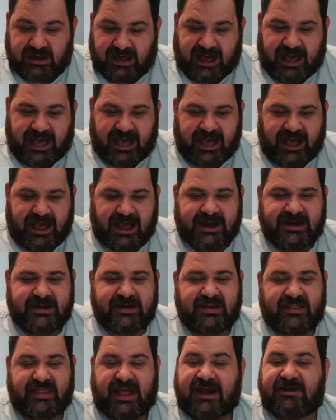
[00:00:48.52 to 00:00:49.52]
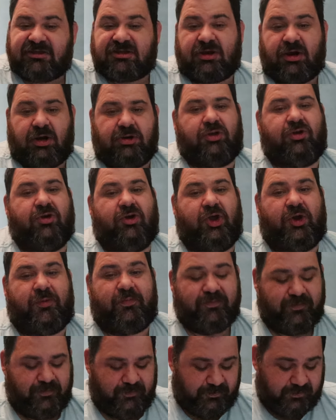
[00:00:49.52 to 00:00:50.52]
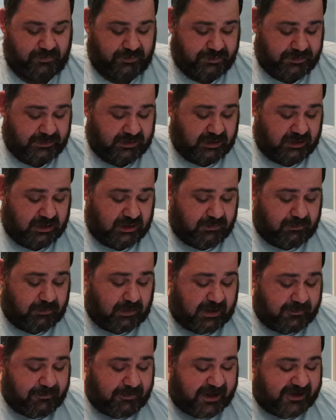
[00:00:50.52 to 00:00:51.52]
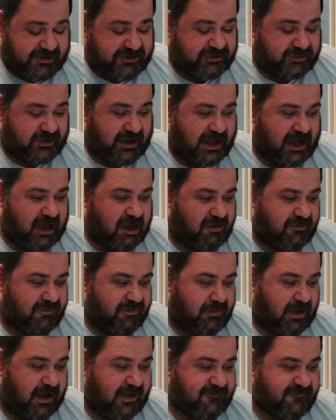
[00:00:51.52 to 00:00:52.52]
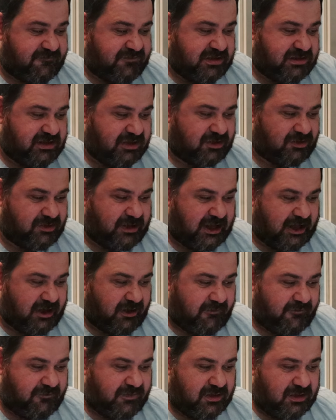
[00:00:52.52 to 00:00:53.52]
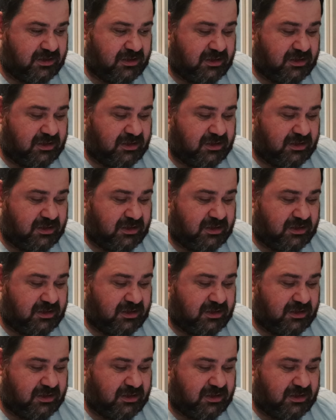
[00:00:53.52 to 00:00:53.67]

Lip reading: And that's not good. My mental health, my physical health